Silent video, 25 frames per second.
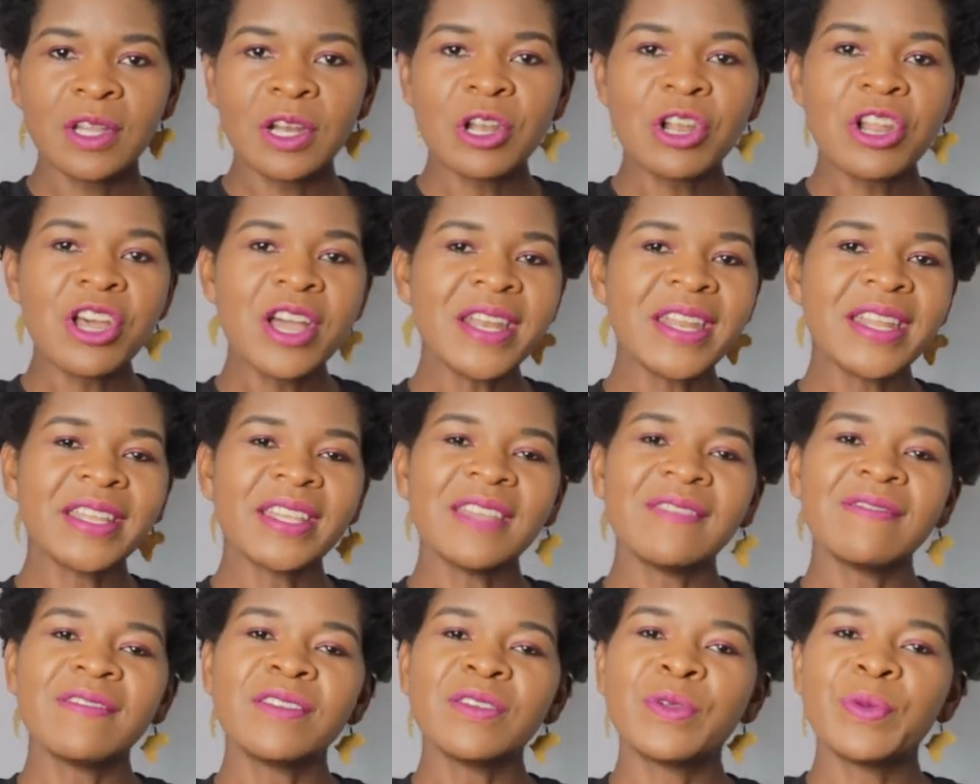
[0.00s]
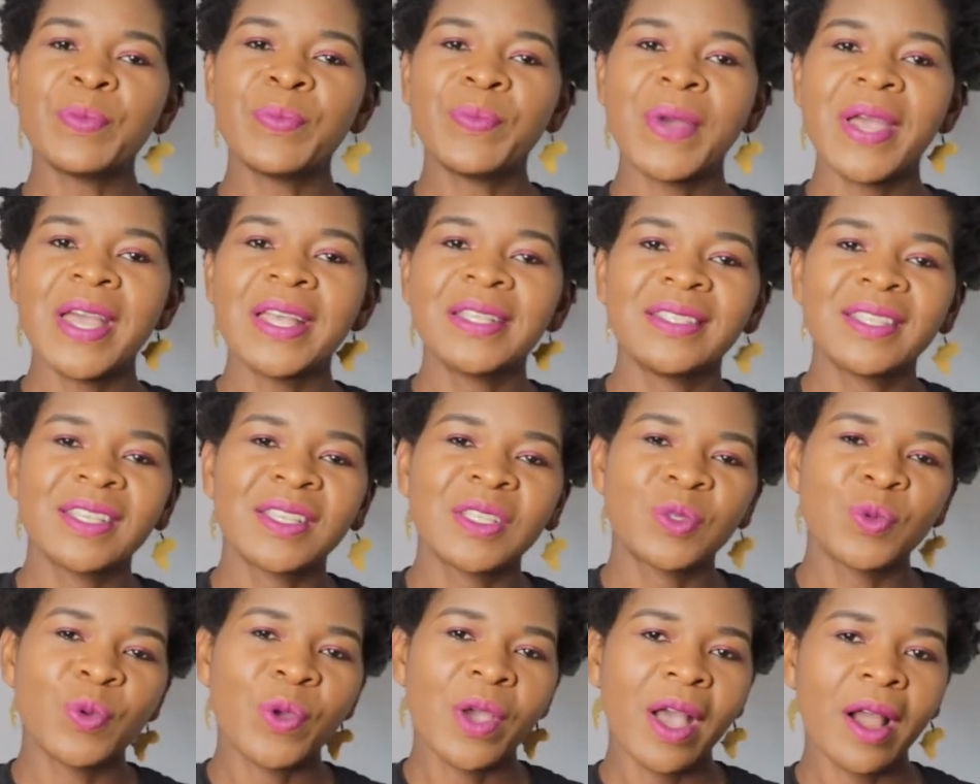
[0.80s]
Learning even the
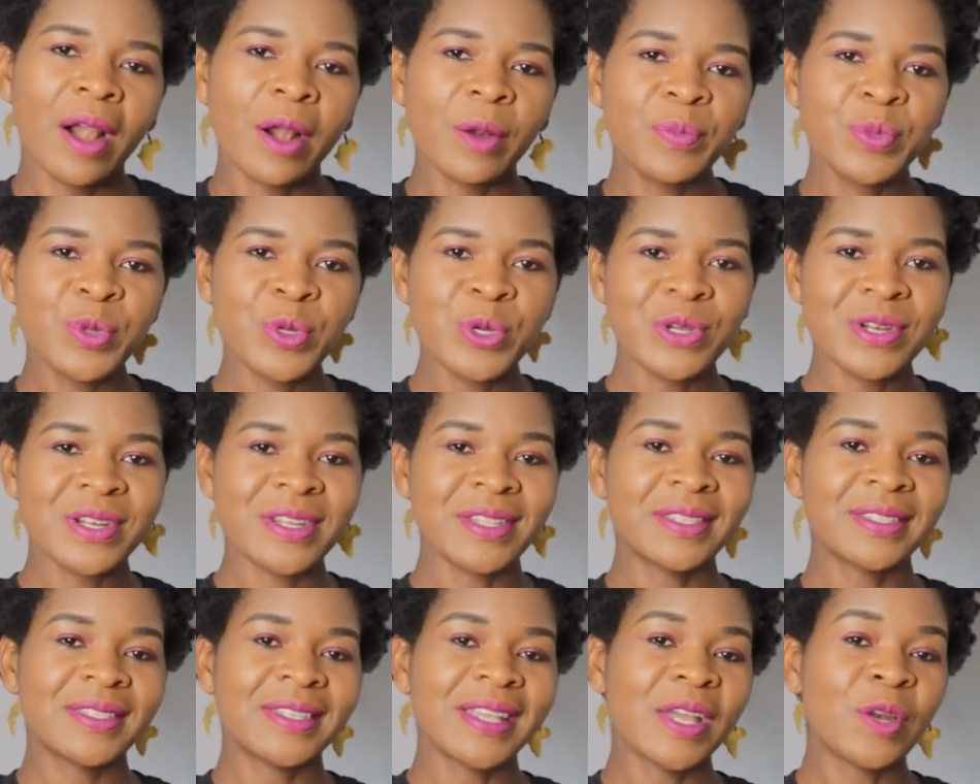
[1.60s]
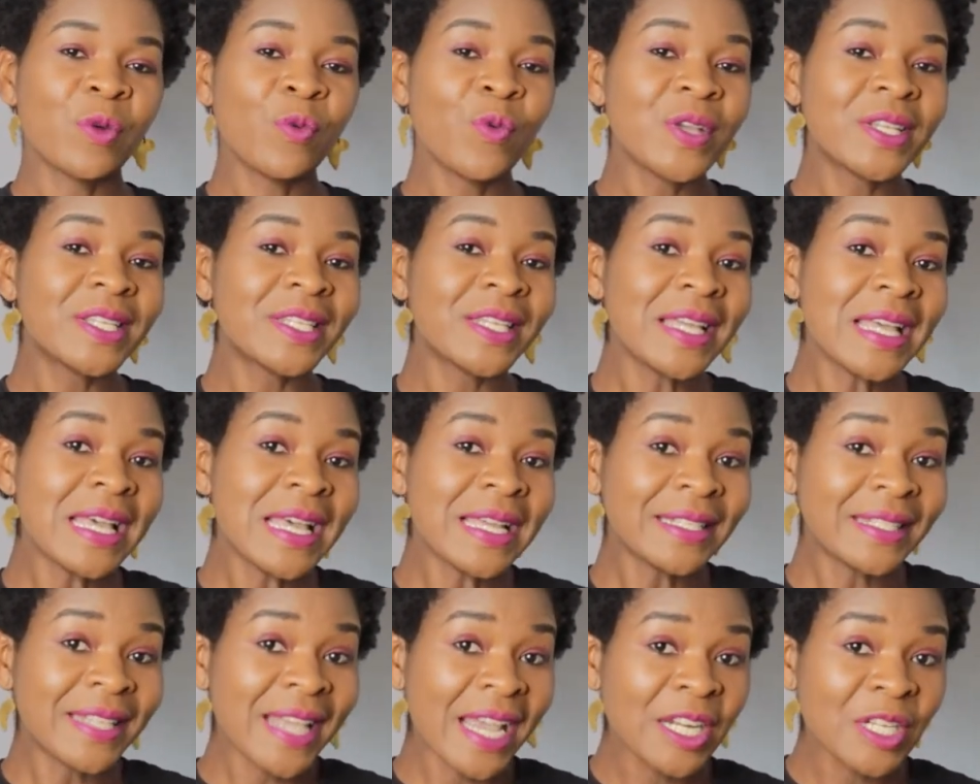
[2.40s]
basics will help you understand which
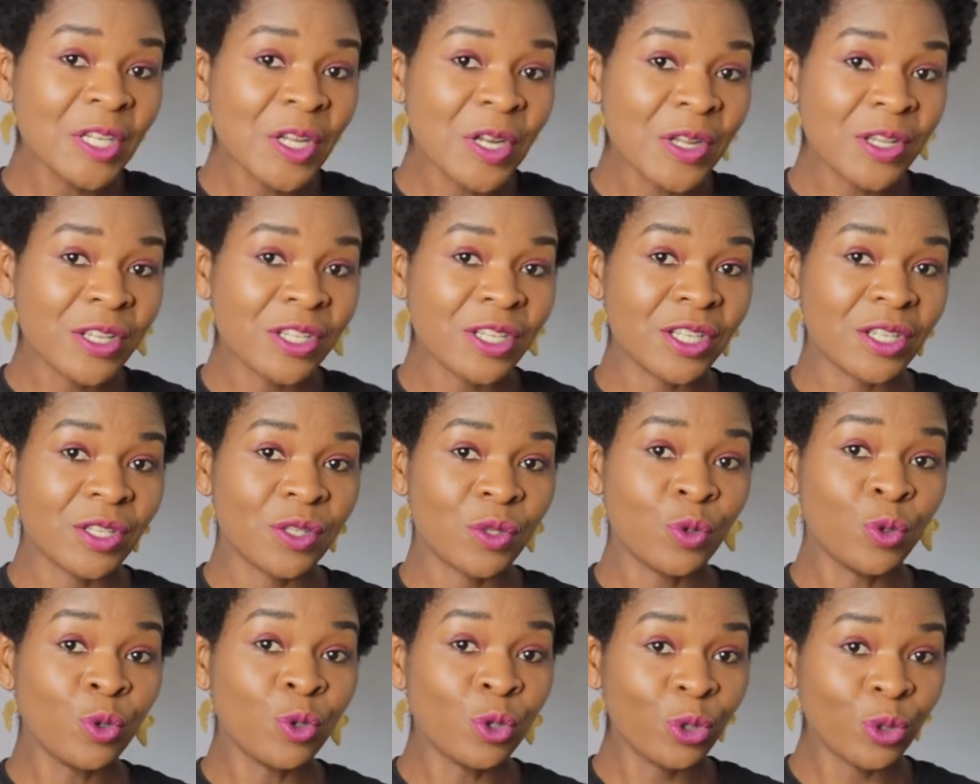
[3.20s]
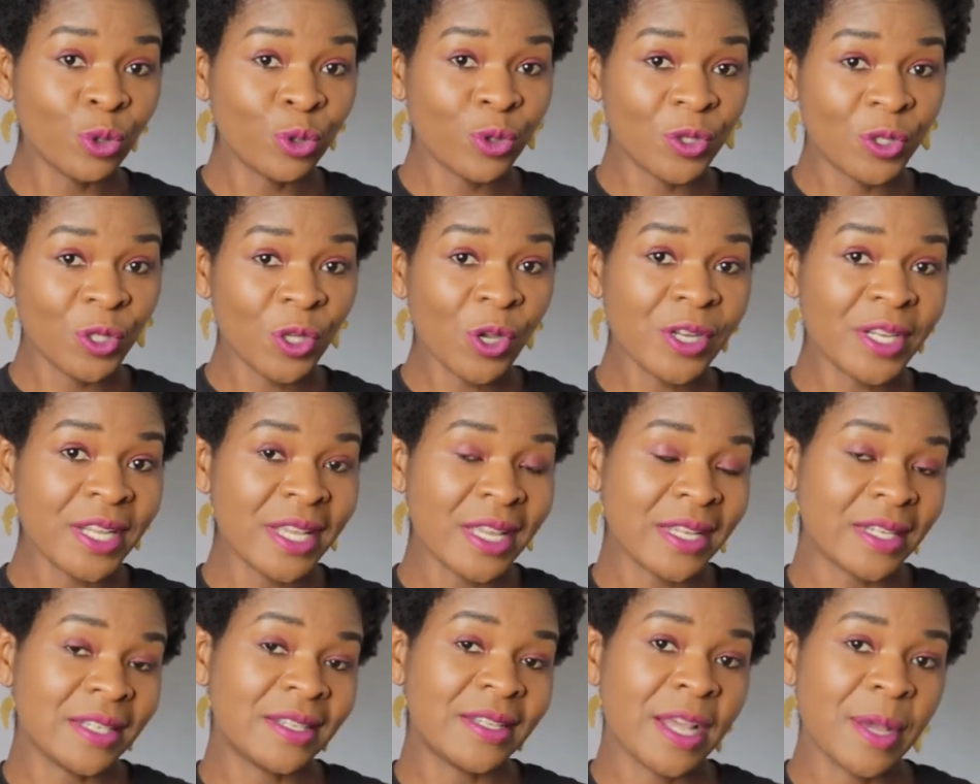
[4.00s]
technologies you should
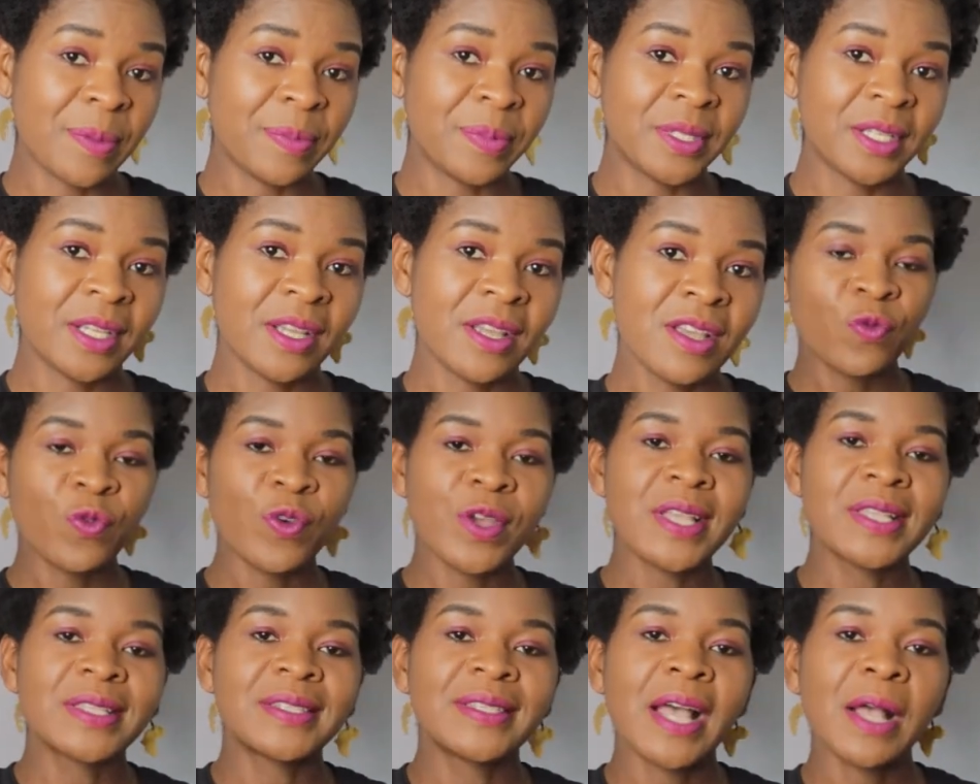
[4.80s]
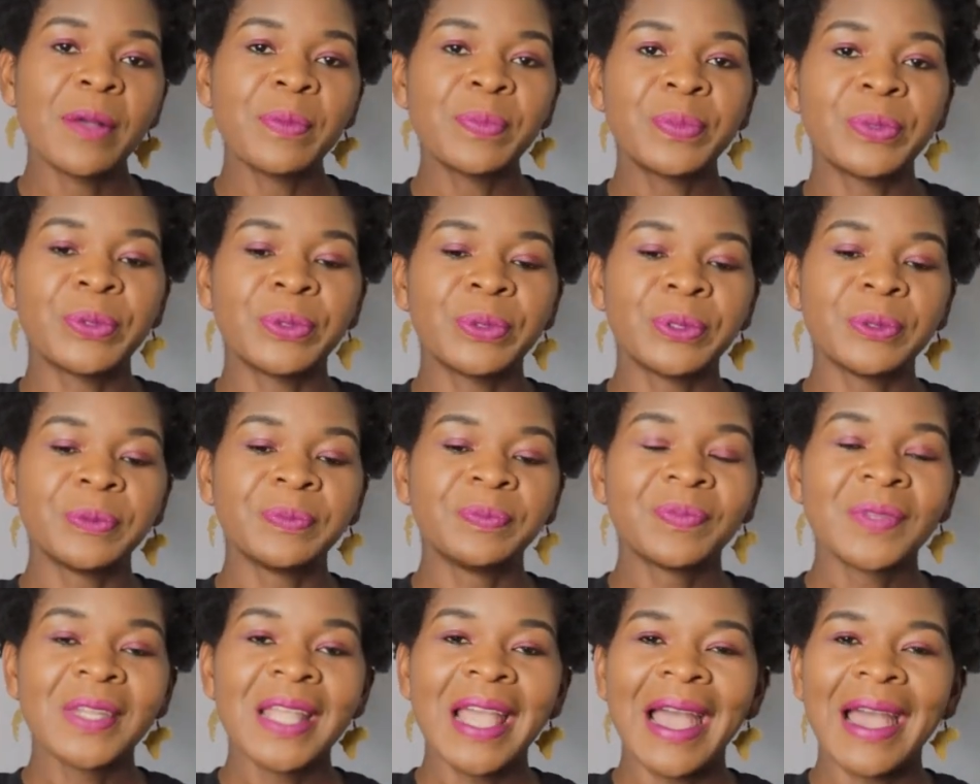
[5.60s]
study in depth. For example,
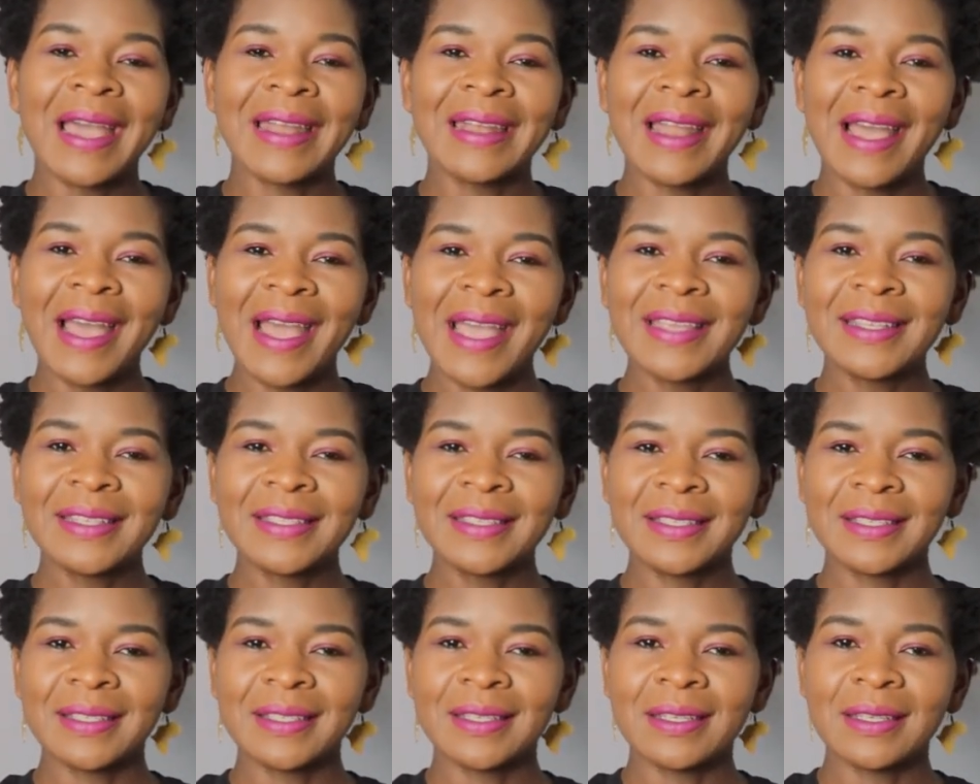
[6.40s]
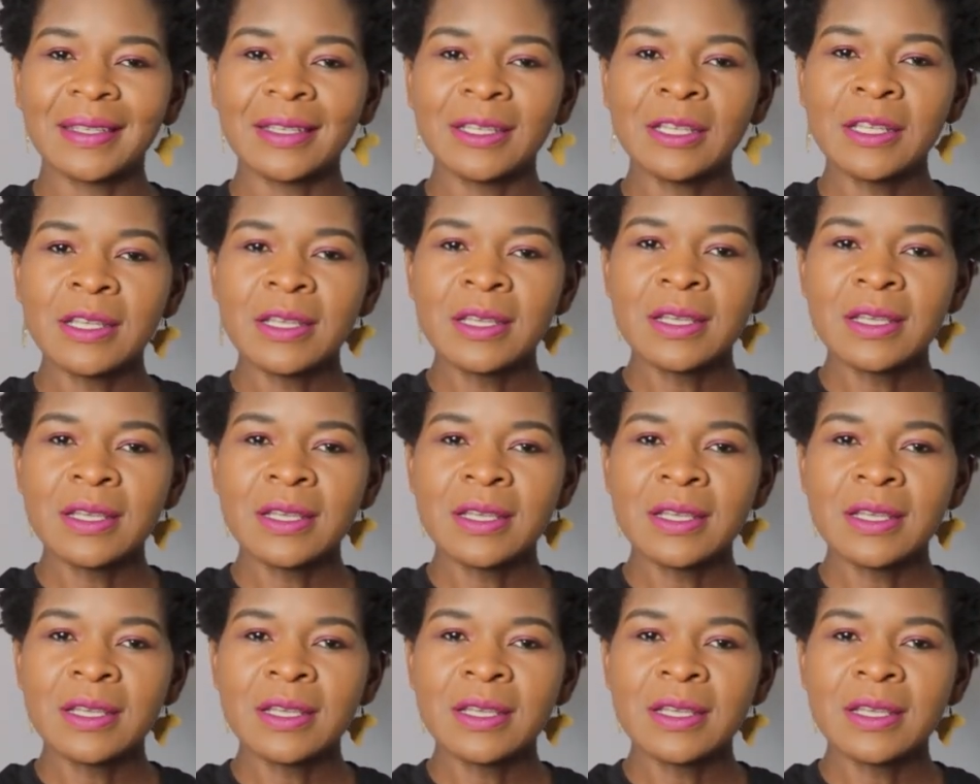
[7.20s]
an IT